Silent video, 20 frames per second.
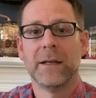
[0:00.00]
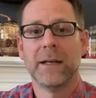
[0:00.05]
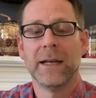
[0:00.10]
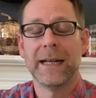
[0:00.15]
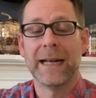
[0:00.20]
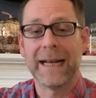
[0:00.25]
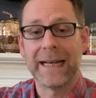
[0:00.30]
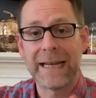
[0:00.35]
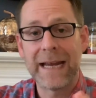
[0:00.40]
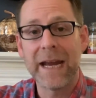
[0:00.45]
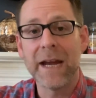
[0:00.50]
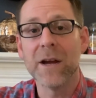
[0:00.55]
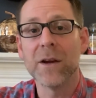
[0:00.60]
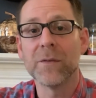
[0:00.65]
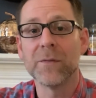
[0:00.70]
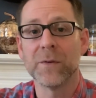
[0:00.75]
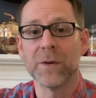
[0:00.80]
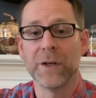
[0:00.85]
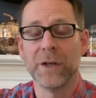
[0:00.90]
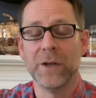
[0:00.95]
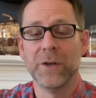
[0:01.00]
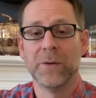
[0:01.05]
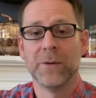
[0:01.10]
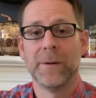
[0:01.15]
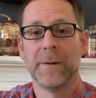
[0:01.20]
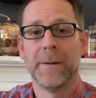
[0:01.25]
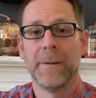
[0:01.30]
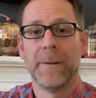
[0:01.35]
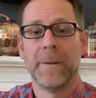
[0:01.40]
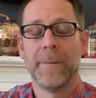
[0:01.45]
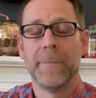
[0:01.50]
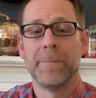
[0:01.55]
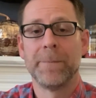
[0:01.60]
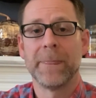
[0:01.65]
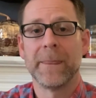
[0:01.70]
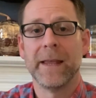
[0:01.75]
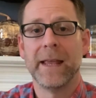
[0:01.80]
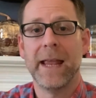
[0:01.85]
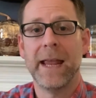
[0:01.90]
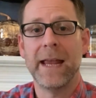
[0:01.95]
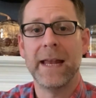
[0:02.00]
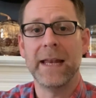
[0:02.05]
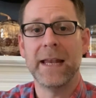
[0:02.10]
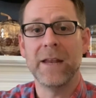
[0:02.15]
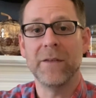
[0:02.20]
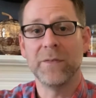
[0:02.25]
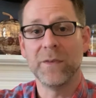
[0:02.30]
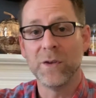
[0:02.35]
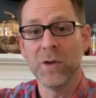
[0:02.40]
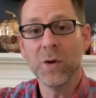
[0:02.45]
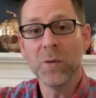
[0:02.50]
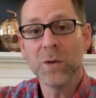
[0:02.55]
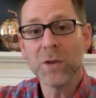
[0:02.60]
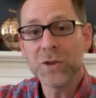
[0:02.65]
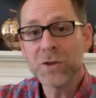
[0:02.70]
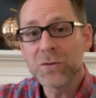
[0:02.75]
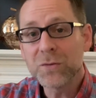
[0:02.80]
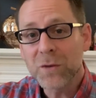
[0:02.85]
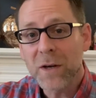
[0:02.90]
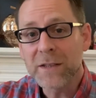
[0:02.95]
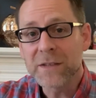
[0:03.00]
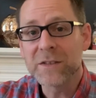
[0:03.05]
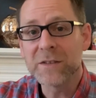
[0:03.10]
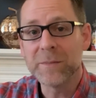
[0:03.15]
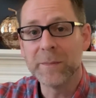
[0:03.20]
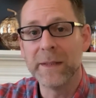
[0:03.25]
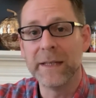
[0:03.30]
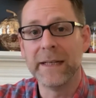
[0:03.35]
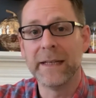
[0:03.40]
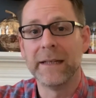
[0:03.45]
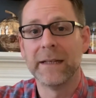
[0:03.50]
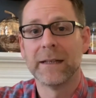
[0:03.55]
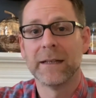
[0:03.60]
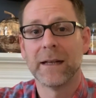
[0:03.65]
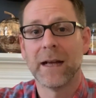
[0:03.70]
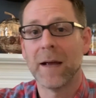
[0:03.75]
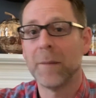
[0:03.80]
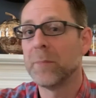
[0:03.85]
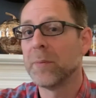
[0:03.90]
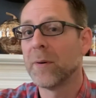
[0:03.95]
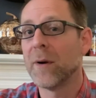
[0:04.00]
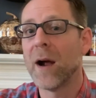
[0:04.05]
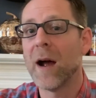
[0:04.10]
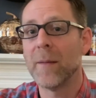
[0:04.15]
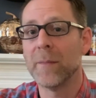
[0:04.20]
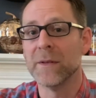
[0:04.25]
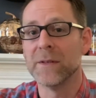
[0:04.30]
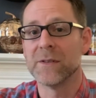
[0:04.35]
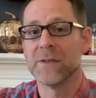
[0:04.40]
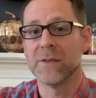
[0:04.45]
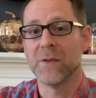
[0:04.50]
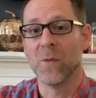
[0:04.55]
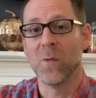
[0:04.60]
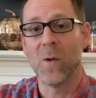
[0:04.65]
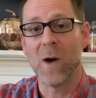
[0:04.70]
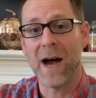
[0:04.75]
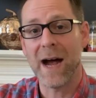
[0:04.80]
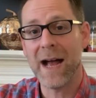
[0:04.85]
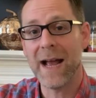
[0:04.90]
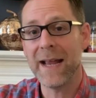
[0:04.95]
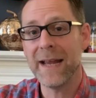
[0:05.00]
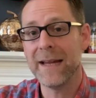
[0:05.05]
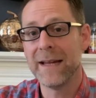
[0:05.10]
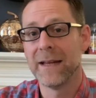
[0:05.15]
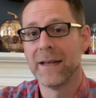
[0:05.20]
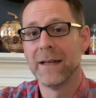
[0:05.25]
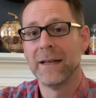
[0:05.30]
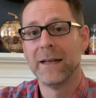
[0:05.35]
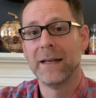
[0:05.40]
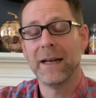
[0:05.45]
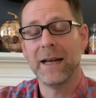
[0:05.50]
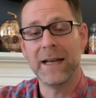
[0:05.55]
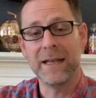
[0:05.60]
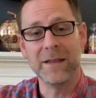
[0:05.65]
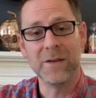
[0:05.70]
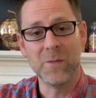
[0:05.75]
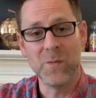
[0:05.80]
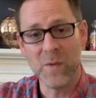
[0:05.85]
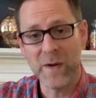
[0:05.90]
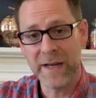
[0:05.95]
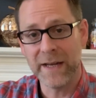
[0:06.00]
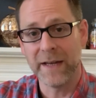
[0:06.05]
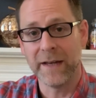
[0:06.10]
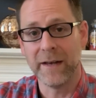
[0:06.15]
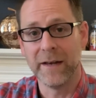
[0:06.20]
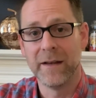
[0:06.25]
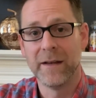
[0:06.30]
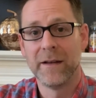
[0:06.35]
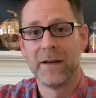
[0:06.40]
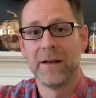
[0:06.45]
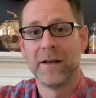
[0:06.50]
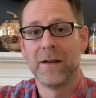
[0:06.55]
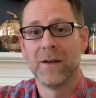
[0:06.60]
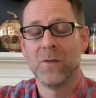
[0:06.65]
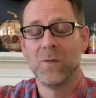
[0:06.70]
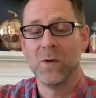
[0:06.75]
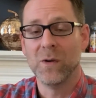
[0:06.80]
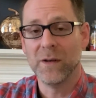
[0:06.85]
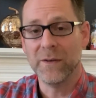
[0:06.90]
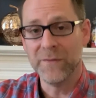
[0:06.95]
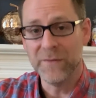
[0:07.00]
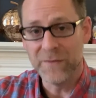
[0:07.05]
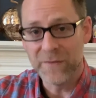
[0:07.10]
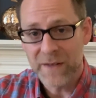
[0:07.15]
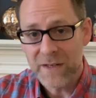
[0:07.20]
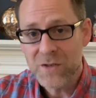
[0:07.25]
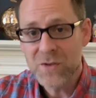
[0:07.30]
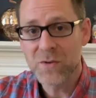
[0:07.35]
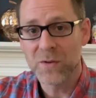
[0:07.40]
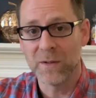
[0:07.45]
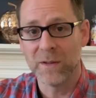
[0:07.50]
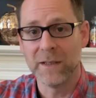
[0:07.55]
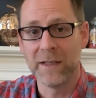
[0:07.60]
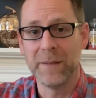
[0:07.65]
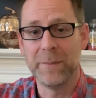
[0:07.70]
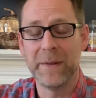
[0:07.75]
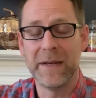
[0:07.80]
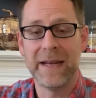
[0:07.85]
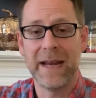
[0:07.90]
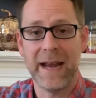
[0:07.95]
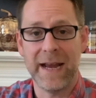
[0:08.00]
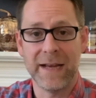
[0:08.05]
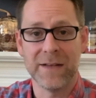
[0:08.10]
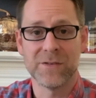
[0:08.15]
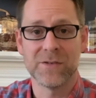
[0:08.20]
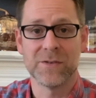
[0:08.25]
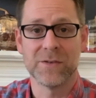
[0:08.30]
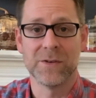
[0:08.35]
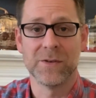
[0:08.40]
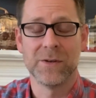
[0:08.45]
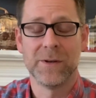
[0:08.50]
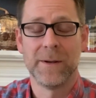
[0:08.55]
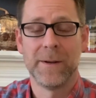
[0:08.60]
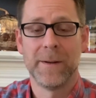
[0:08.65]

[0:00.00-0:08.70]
And I care for you. And if you would trust me, I promise the why and the when will eventually be answered.